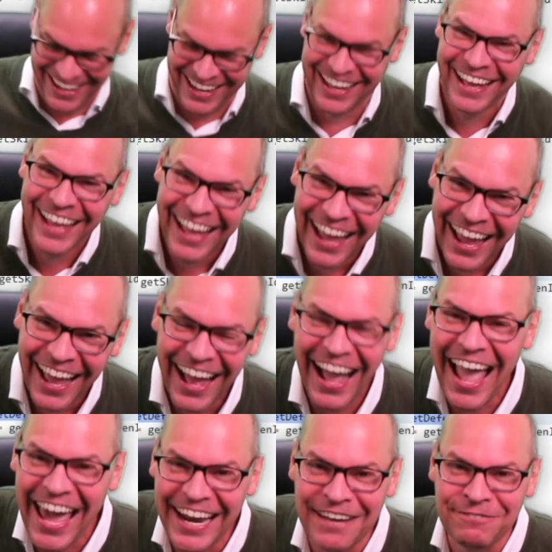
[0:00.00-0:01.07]

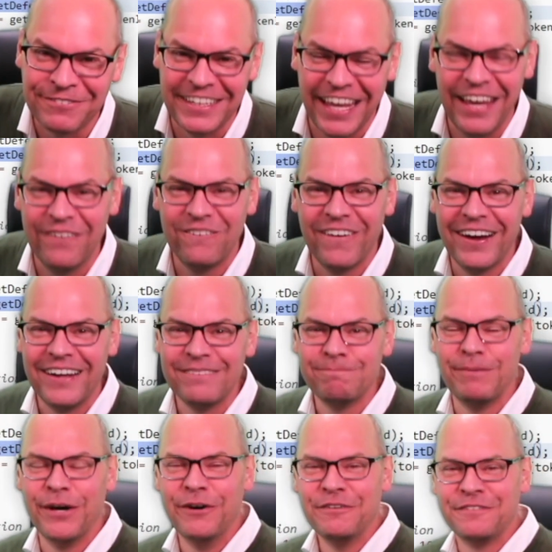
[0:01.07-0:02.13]
NFT world
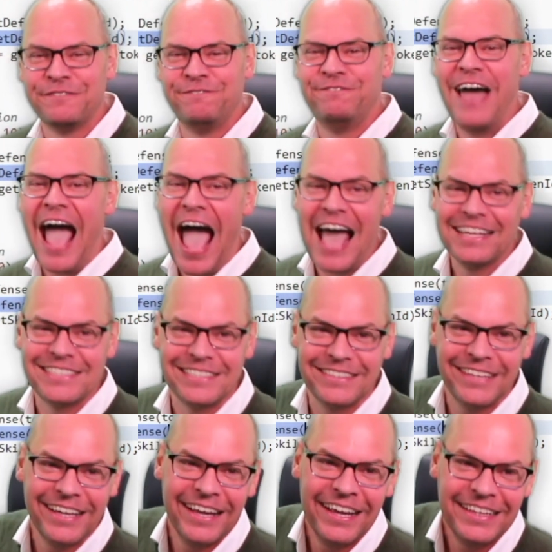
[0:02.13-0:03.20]
moves
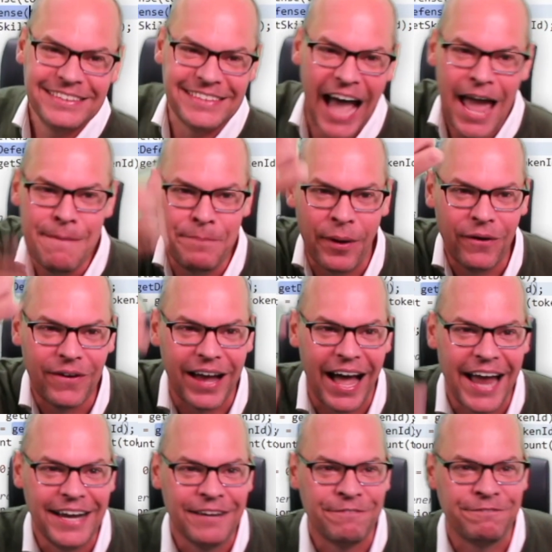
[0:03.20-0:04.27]
fast. Typo
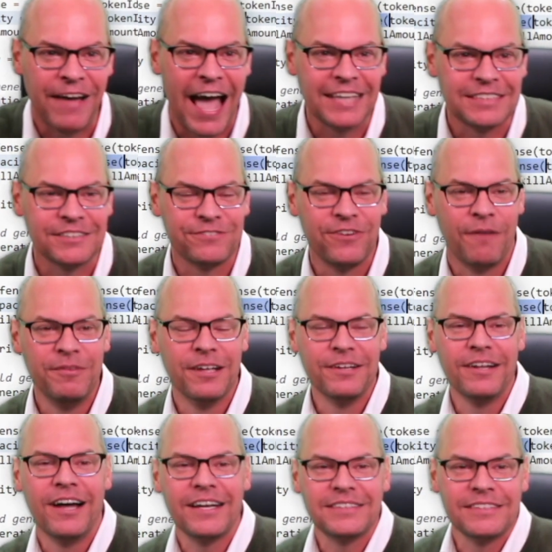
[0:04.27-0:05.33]
kind of fast from the
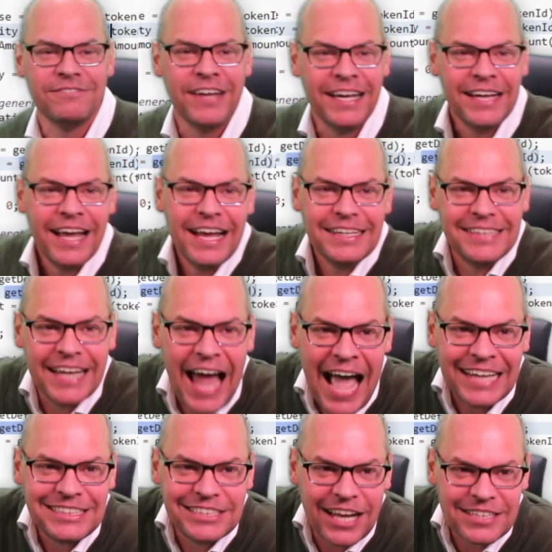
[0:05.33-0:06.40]
looks of it. Did
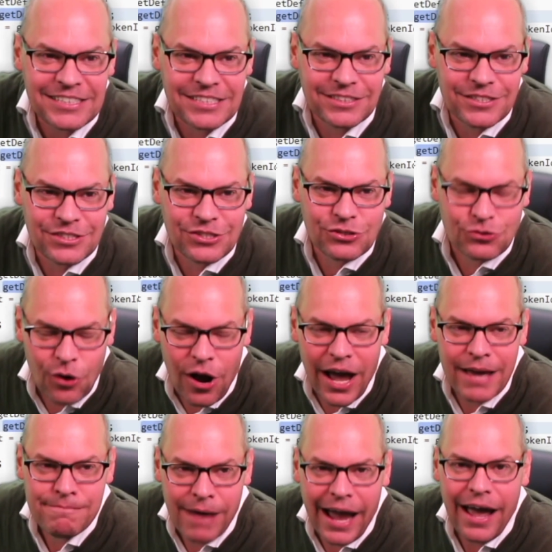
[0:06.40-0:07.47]
I just
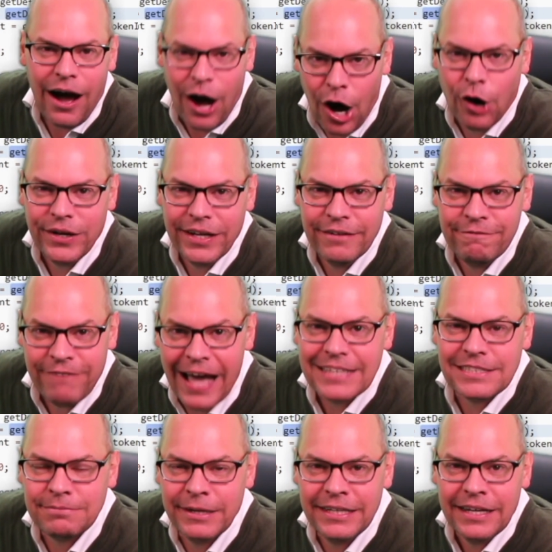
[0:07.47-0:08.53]
destroy my own
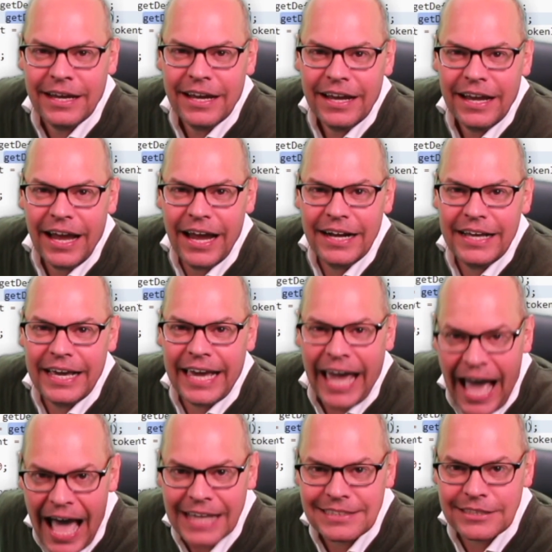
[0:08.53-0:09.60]
investment in
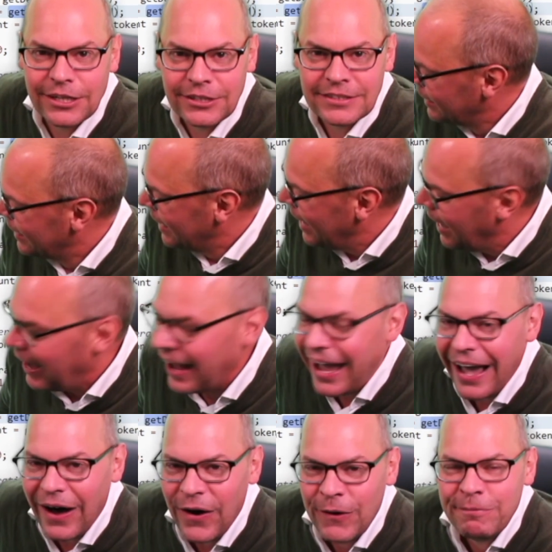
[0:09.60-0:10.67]
Castles? Oh,
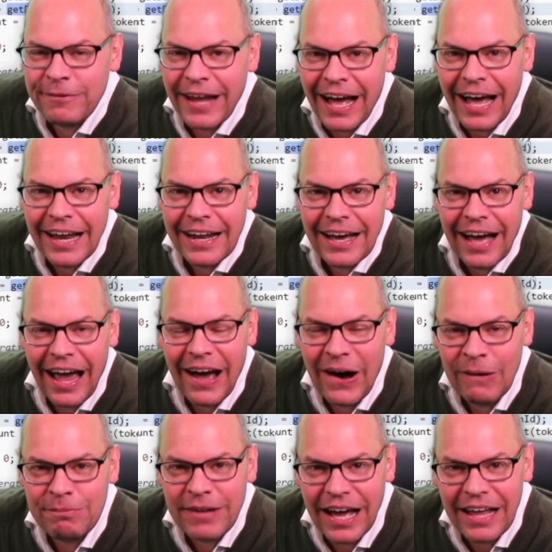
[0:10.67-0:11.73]
I hope not. I
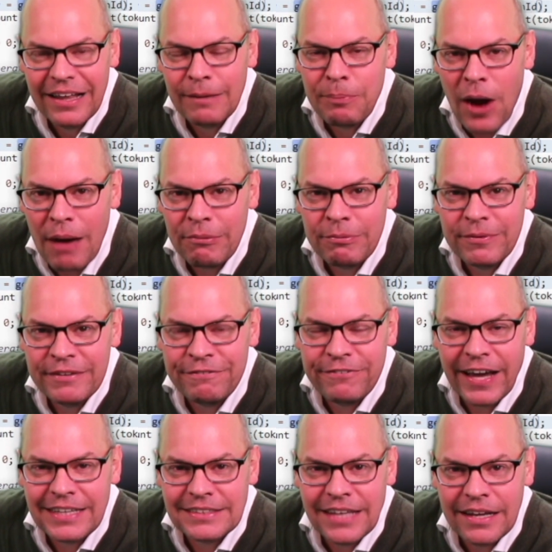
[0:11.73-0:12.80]
hope not. They'll probably
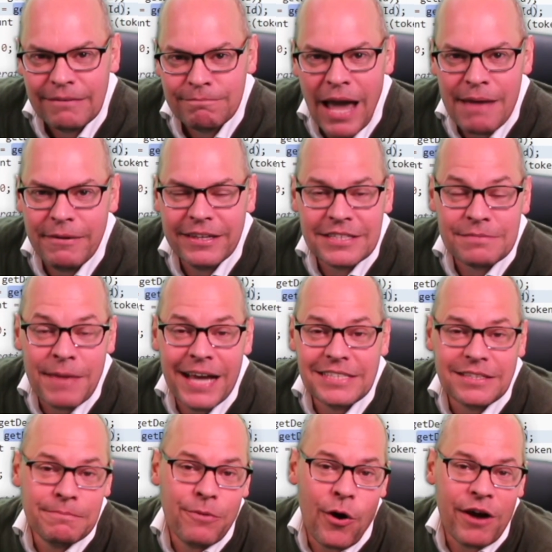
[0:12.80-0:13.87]
fix it. Maybe this
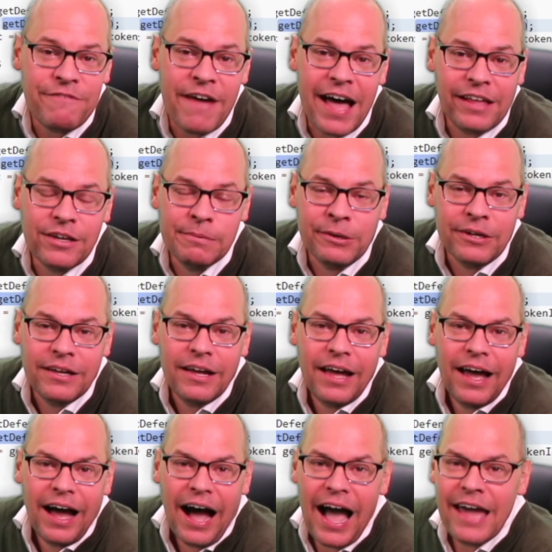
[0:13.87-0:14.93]
makes it more valuable.
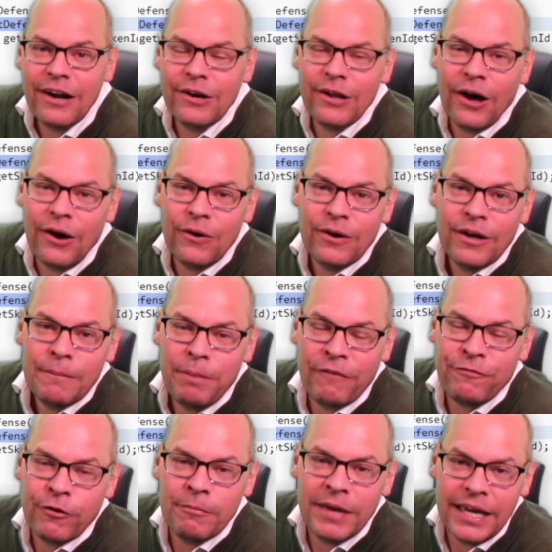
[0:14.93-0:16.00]
I don't know.
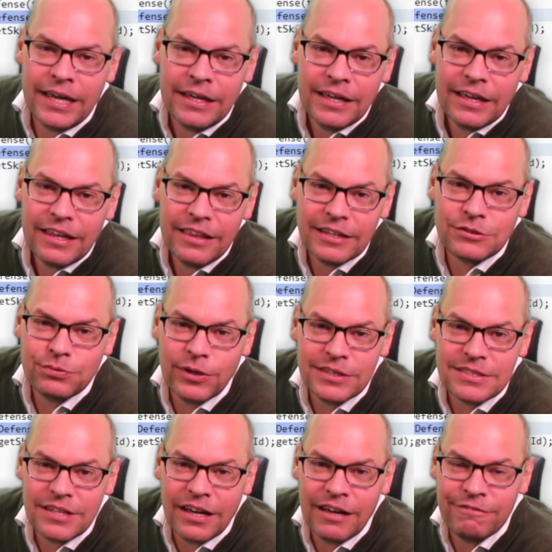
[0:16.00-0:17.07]
But for me, this
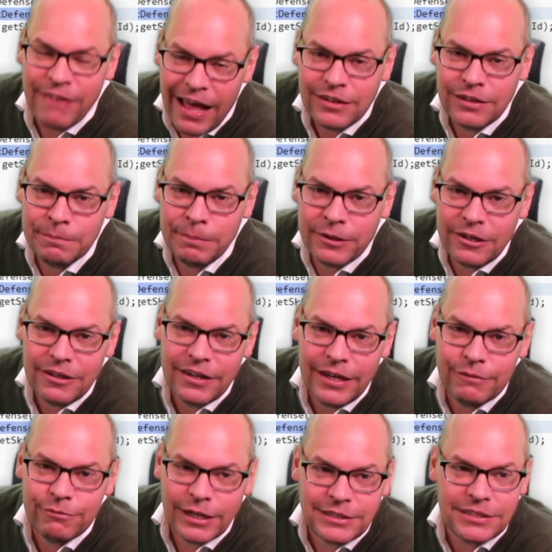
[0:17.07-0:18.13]
was a valuable,
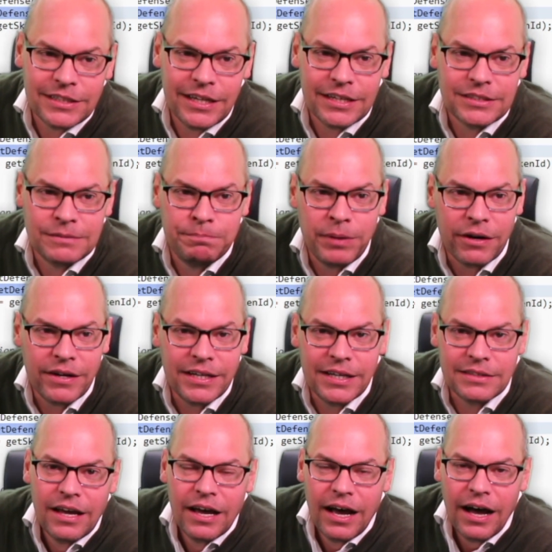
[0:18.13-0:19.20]
enriching
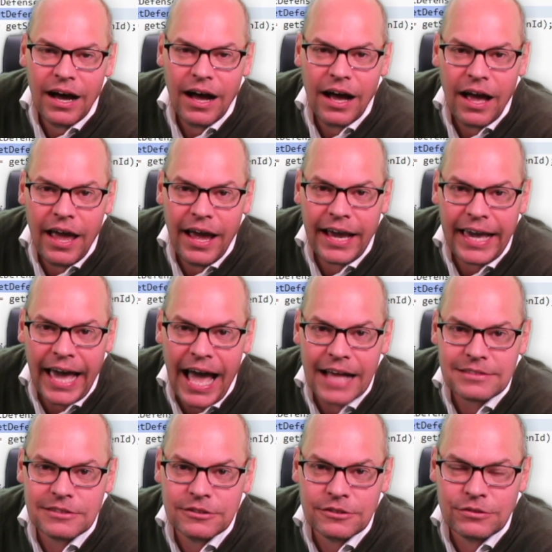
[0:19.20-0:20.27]
experience. Hey,
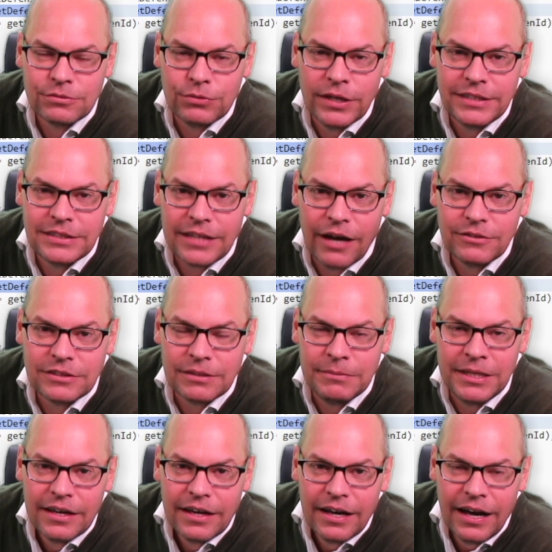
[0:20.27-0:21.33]
Castles, reach out to
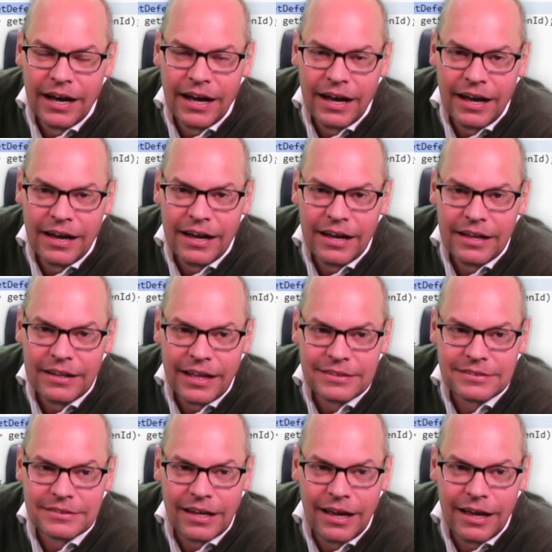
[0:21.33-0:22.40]
me.
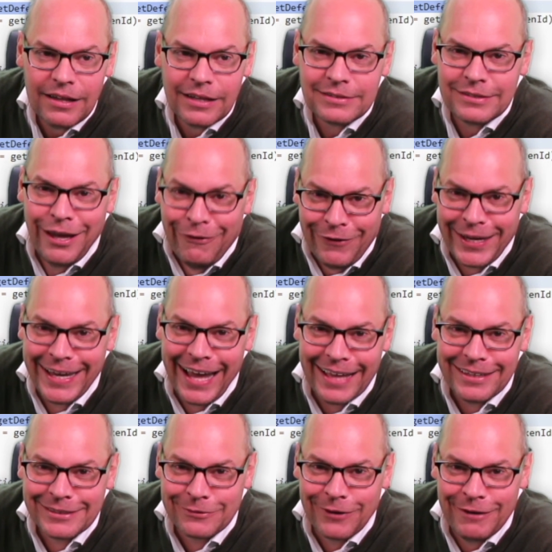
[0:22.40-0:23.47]
Let's see if we can get
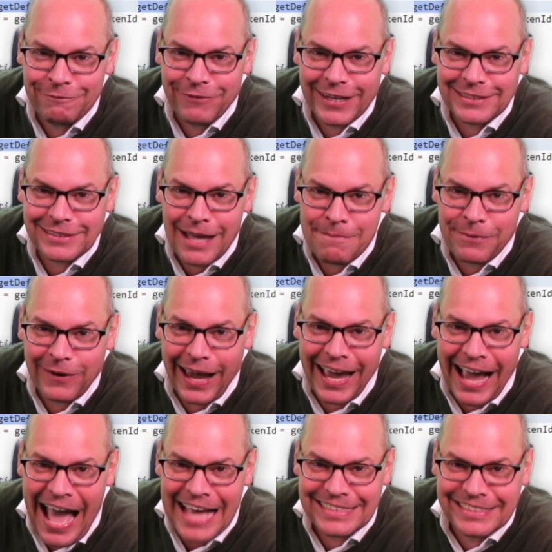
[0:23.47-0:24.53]
this one fixed up. Okay,
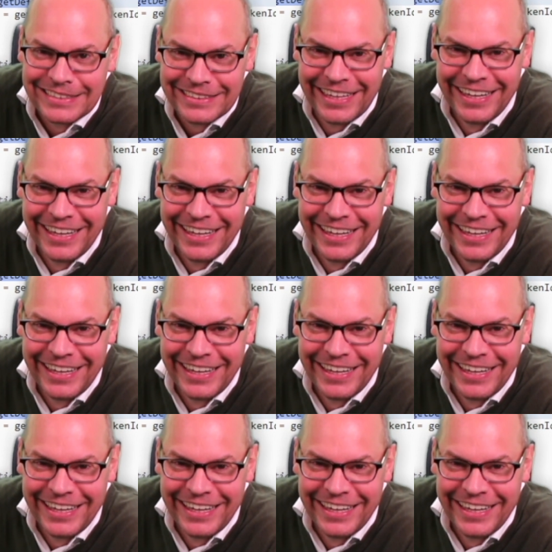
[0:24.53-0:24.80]
guys?